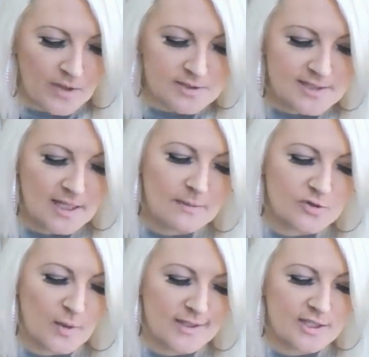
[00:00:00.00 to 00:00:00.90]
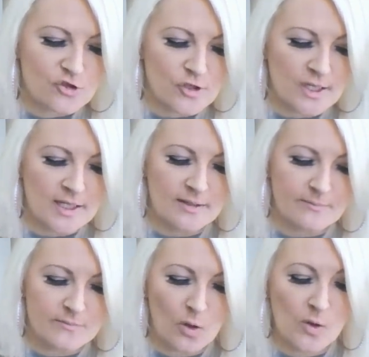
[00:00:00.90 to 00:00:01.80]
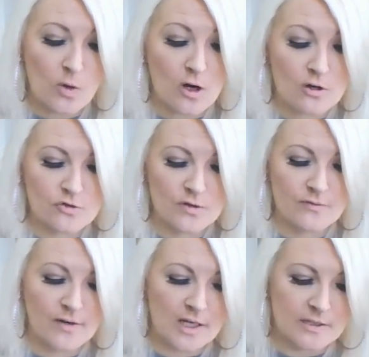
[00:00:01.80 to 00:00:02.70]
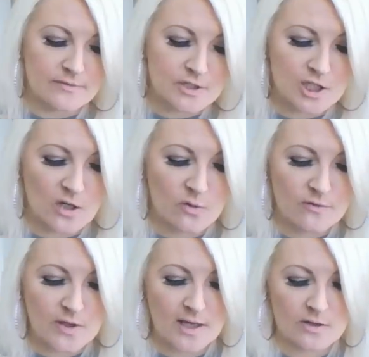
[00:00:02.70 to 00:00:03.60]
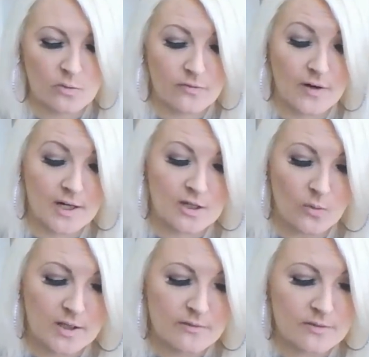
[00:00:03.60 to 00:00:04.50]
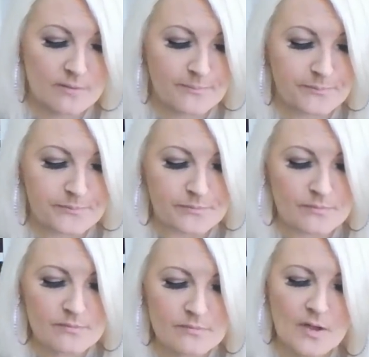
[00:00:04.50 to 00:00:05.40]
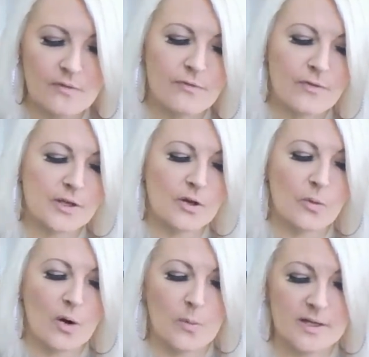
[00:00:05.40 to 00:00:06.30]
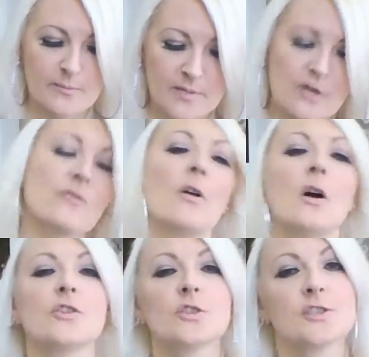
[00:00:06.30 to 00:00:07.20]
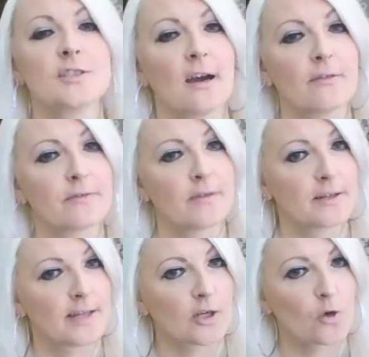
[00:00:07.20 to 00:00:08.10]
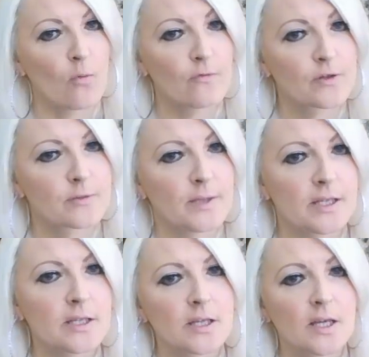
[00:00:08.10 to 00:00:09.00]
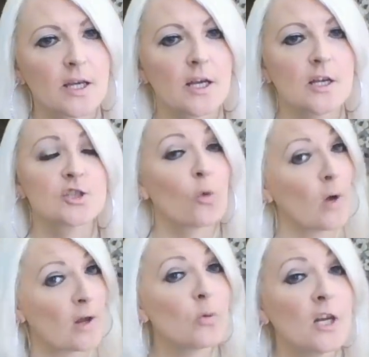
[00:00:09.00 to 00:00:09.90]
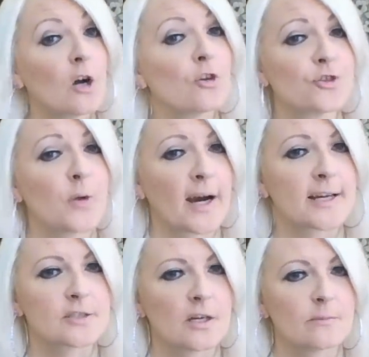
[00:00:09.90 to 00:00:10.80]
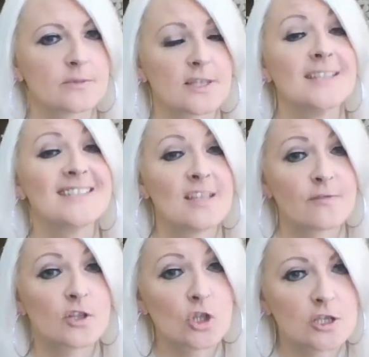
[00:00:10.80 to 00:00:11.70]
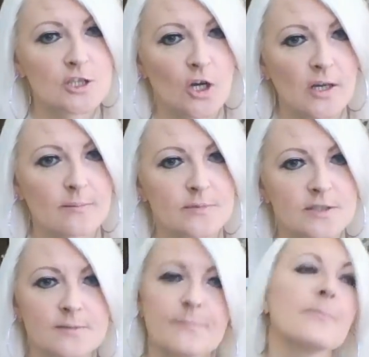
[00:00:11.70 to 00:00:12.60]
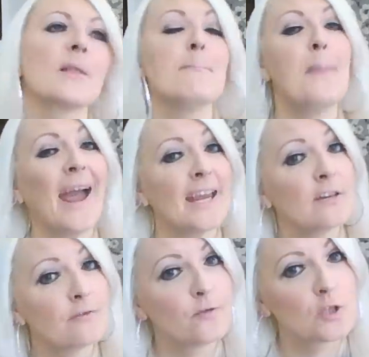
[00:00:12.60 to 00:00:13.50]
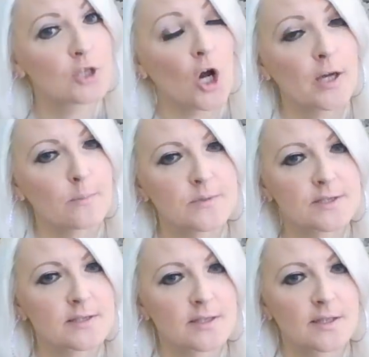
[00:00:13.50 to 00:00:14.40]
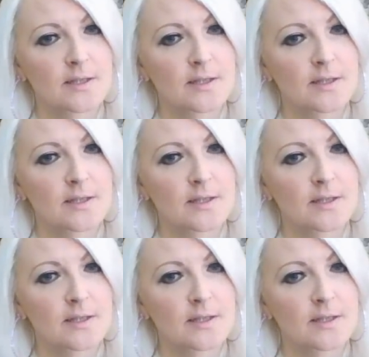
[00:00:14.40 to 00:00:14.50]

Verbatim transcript: In Psalm 23, though I walk through the valley of the shadow of death, will fear no evil. For you are with me, your rod, your staff, they comfort me. So when we go through hard times, difficult times, painful times,